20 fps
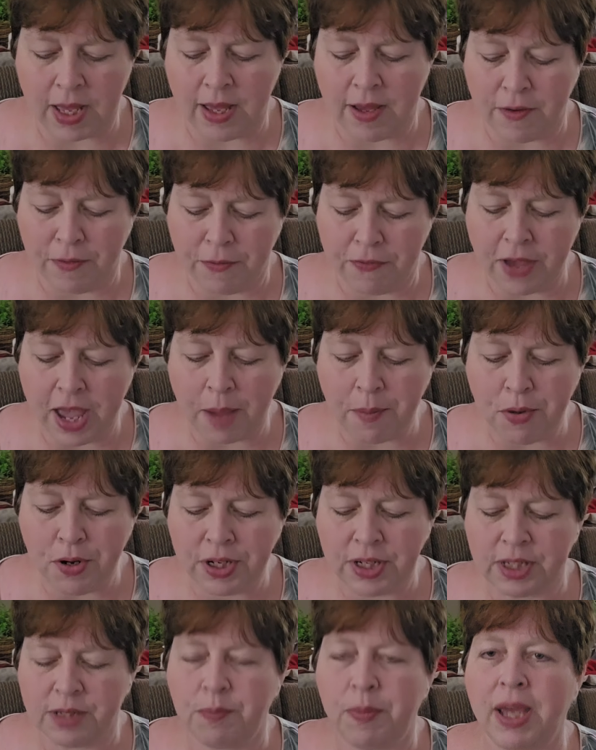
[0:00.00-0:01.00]

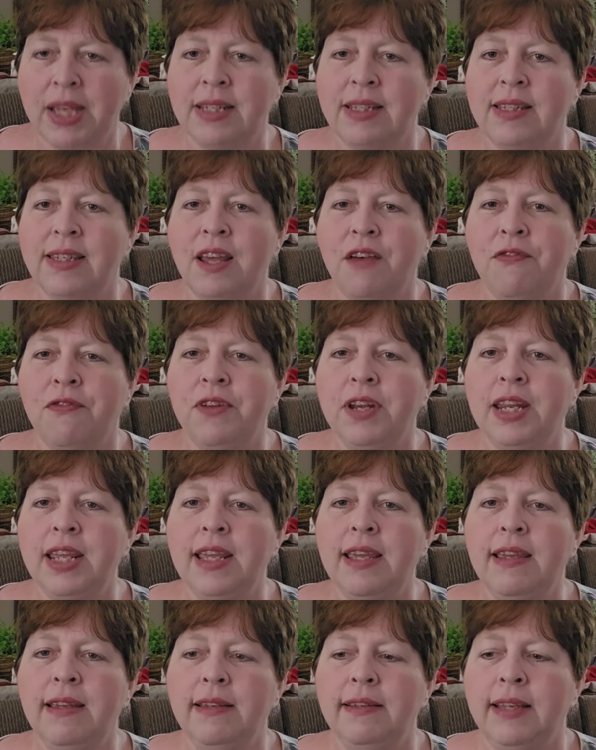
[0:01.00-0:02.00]
Fabrics by
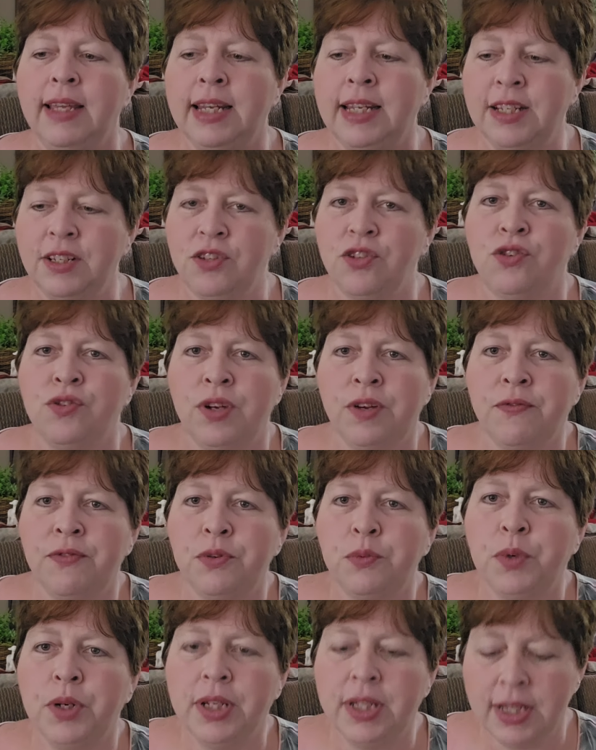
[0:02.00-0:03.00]
Stephanie, and it's
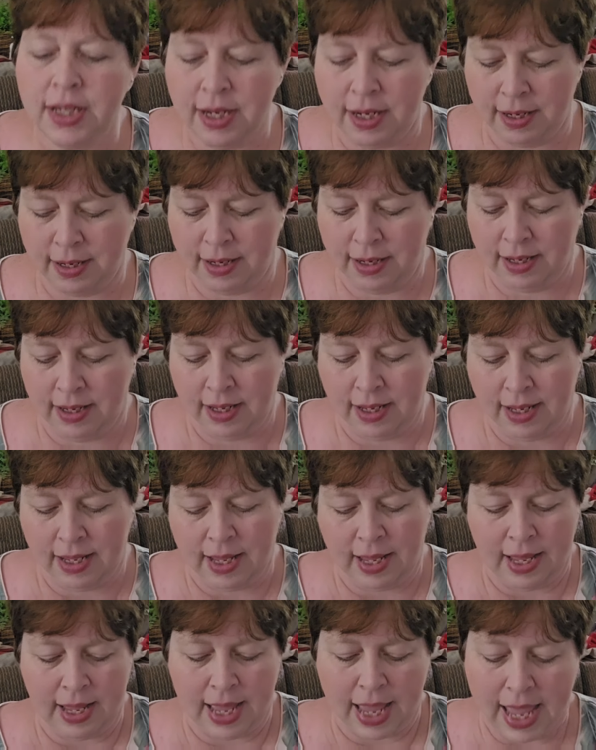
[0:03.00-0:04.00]
driftwood.
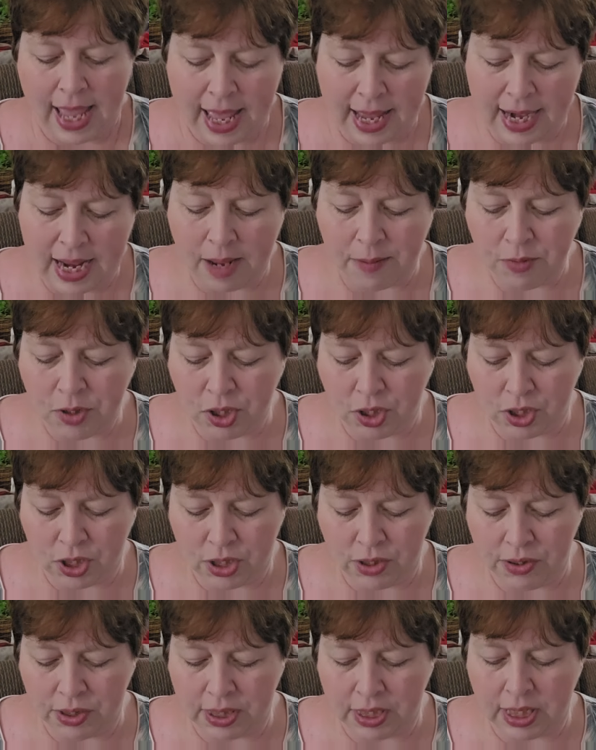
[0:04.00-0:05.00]
And I'm just
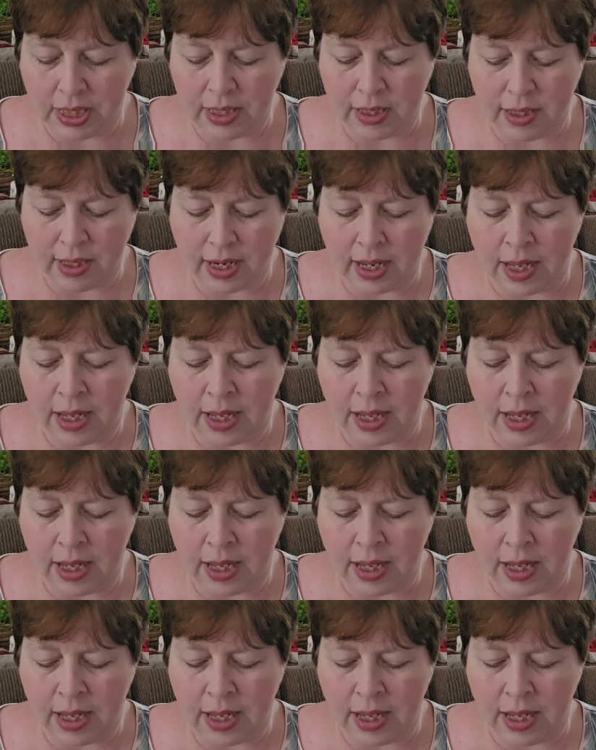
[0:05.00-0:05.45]
using